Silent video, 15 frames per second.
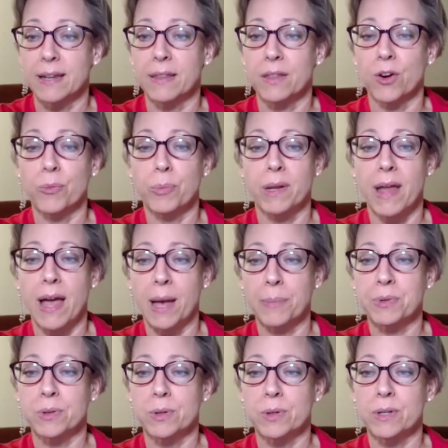And there have been
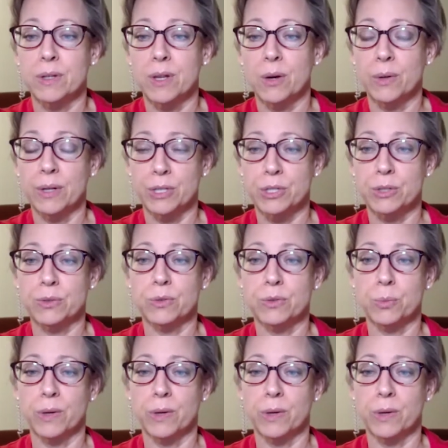absolutely no issues